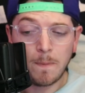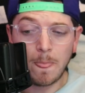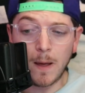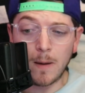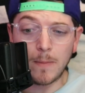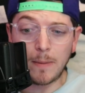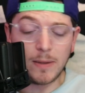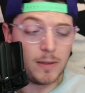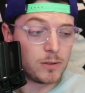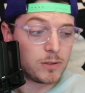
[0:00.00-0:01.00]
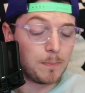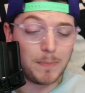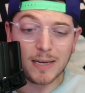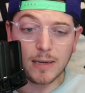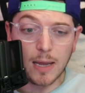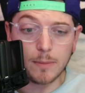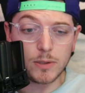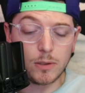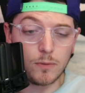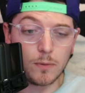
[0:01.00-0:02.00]
These are some big names
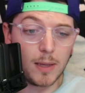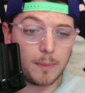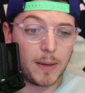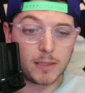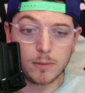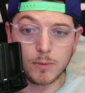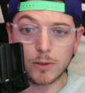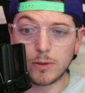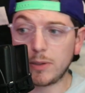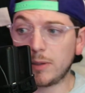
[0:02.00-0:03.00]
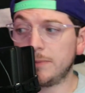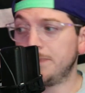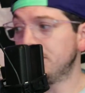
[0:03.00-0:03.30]
too, from like Bessemer to